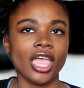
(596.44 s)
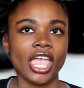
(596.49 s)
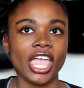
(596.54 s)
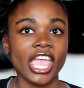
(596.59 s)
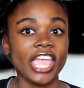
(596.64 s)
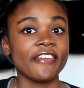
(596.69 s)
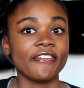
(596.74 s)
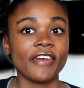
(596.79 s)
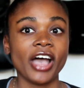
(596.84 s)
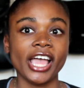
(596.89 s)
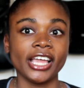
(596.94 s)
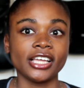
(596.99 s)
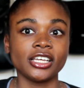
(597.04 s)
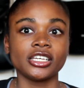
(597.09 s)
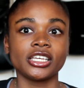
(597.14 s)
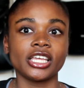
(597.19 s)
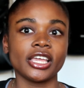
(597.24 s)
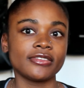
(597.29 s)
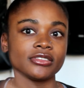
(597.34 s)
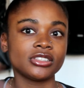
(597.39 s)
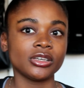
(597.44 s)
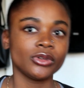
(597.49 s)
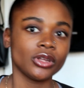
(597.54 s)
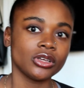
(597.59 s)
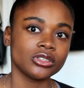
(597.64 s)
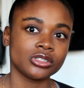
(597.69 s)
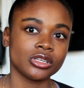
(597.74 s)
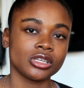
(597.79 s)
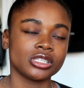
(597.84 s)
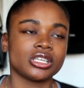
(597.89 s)
if I cook it. If someone
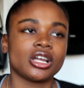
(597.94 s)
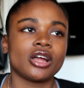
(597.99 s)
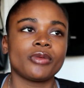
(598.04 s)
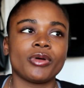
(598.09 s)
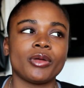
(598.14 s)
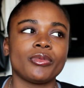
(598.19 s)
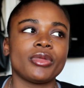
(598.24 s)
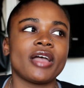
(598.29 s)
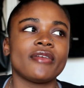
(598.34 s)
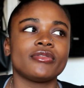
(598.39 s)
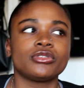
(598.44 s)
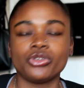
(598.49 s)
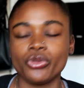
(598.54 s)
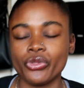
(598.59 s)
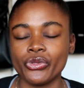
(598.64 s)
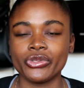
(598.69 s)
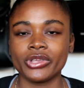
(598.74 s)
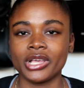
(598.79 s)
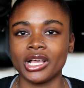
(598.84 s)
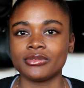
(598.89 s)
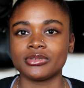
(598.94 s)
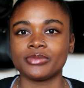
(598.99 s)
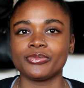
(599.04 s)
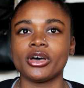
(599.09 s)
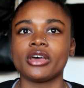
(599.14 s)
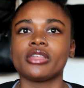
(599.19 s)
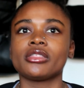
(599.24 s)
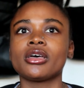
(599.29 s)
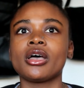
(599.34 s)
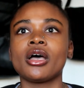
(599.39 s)
else cooks it, I'll probably have it 2-3 times a
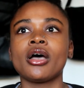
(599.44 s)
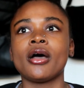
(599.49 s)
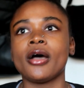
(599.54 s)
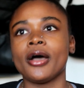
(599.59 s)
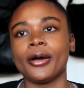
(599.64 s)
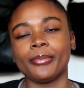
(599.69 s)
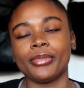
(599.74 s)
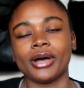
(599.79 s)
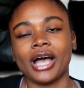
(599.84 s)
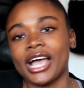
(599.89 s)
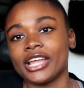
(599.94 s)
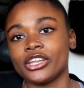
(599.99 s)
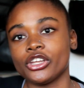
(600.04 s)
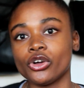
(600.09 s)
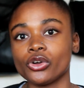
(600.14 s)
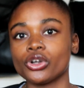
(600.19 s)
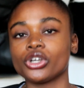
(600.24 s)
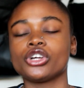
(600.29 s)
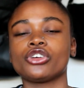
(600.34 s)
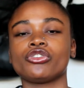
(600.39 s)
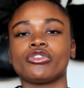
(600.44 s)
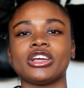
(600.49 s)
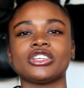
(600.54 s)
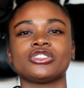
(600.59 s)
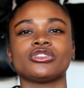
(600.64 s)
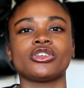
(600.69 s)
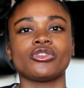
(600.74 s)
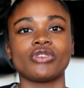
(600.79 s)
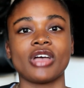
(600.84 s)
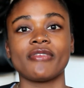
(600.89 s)
month, but I don't cook rice,
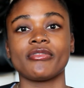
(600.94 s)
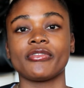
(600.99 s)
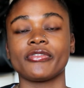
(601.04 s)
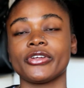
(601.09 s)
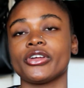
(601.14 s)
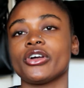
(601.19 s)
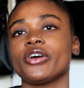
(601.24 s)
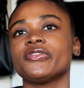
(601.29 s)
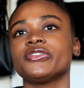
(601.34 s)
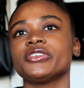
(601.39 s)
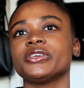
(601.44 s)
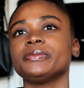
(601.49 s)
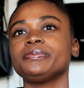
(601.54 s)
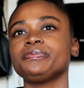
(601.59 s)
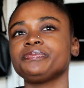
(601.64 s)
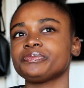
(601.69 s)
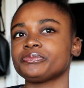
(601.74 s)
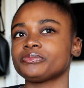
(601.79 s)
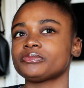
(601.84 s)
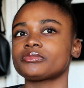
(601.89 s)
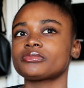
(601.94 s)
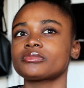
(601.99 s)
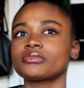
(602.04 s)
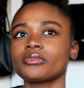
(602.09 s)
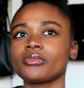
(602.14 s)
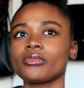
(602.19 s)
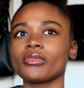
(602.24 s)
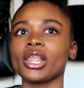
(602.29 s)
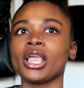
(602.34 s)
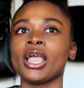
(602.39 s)
so I don't have it very often.
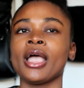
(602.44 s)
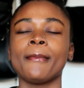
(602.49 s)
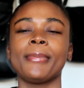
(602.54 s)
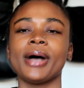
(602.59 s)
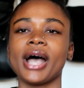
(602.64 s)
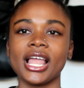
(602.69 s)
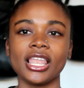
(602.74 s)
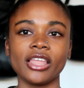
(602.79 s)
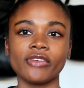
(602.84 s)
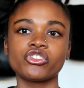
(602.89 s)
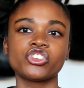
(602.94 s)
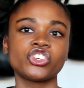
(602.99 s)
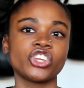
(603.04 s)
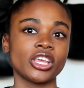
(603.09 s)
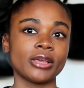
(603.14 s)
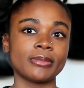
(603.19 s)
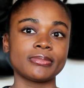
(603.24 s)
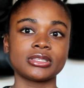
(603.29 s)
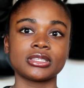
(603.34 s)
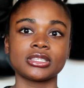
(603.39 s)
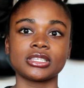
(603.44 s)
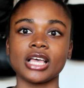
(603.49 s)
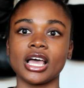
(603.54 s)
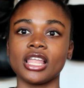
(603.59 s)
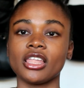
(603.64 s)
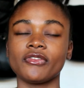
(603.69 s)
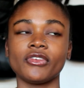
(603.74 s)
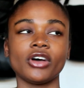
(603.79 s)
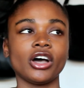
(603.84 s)
But I love chips, I love